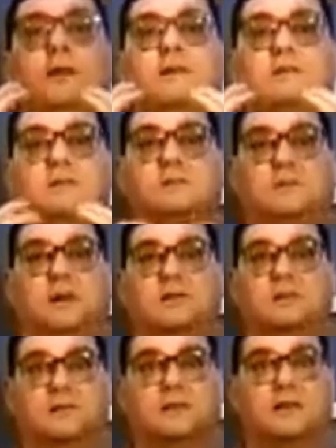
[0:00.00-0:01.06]
makes,
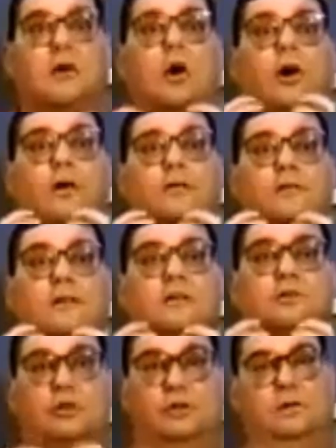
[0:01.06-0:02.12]
as I say, the heart, the
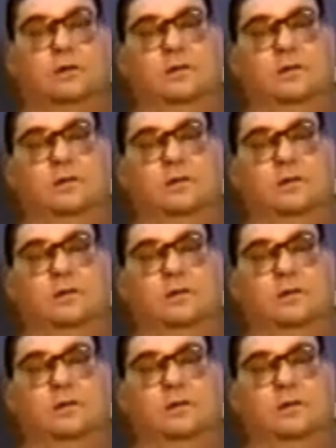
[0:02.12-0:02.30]
engine